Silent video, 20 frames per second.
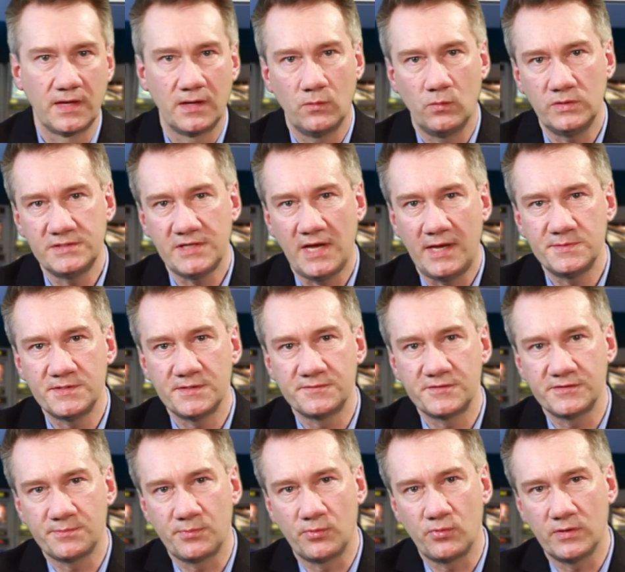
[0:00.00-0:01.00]
What types of
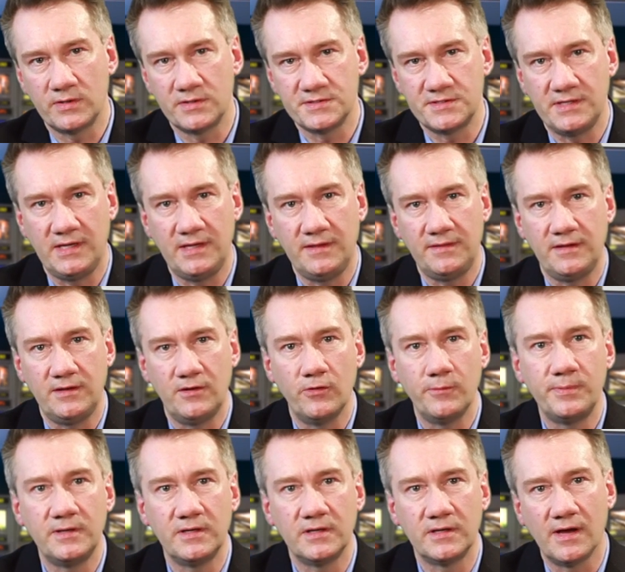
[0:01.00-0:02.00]
support is the
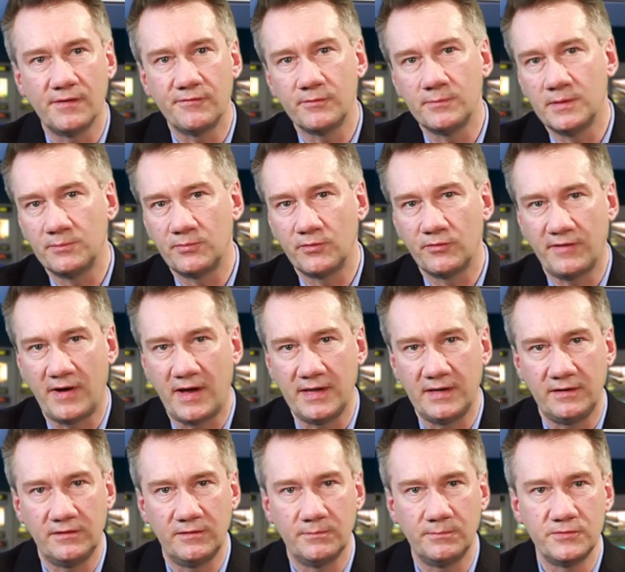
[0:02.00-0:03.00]
Ethiopian government
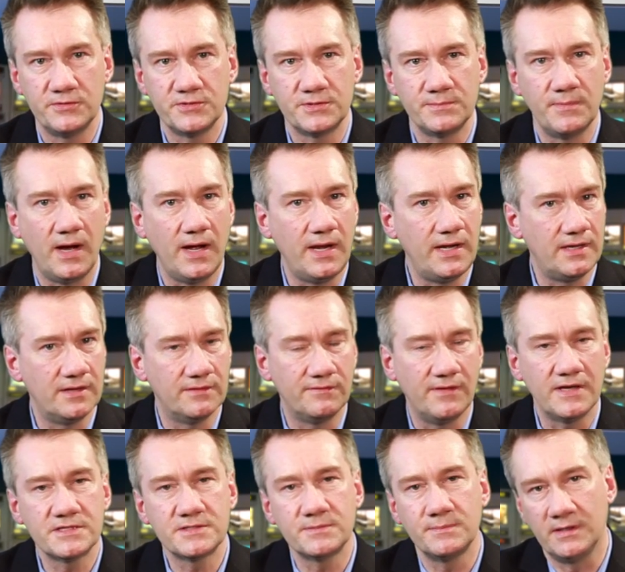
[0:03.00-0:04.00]
providing to boost mining
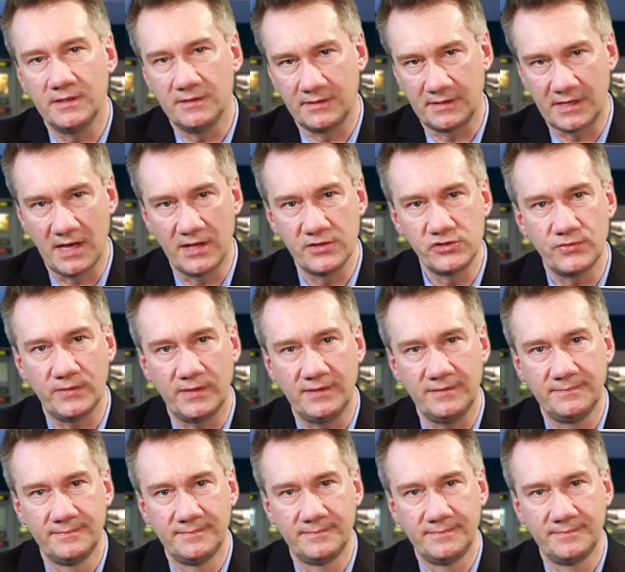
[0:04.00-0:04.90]
investment in the country?